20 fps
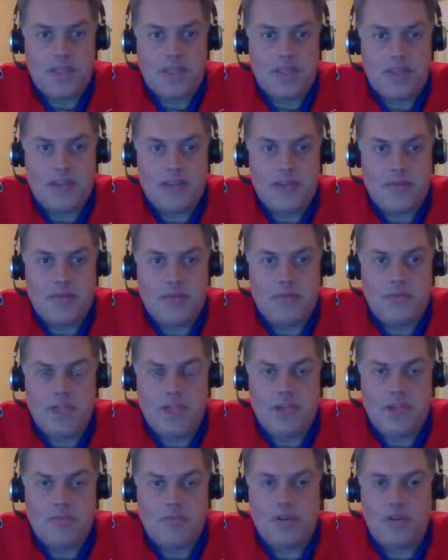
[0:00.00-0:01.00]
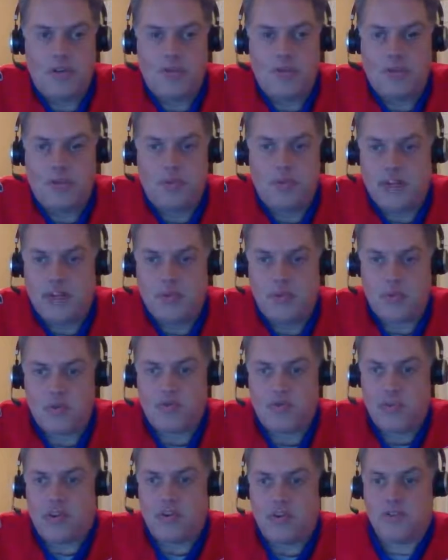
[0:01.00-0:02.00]
they could put up a lot of
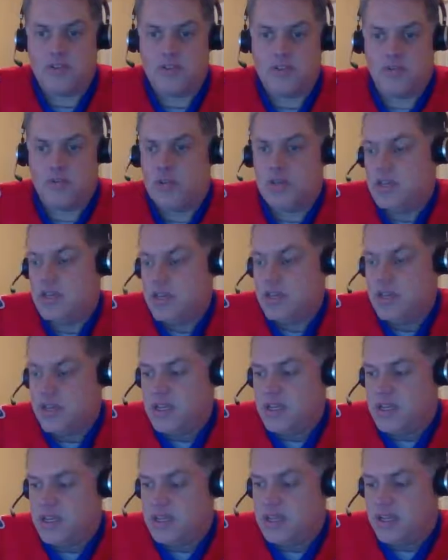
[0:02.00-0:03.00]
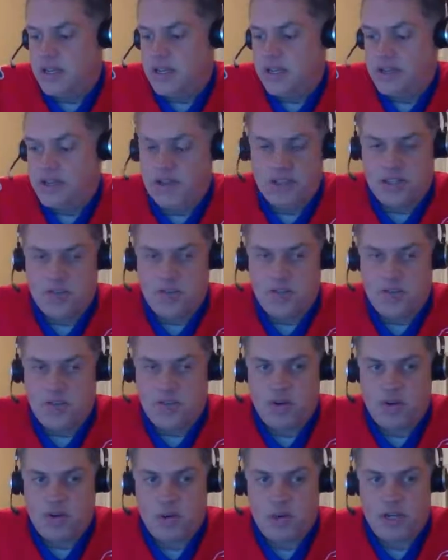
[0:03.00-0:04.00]
numbers over there. So
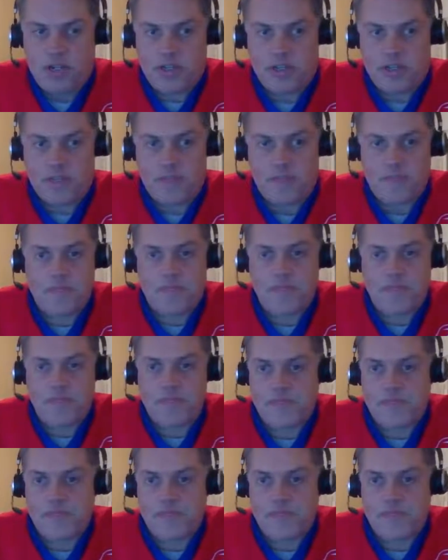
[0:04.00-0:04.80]
that should be fun to watch.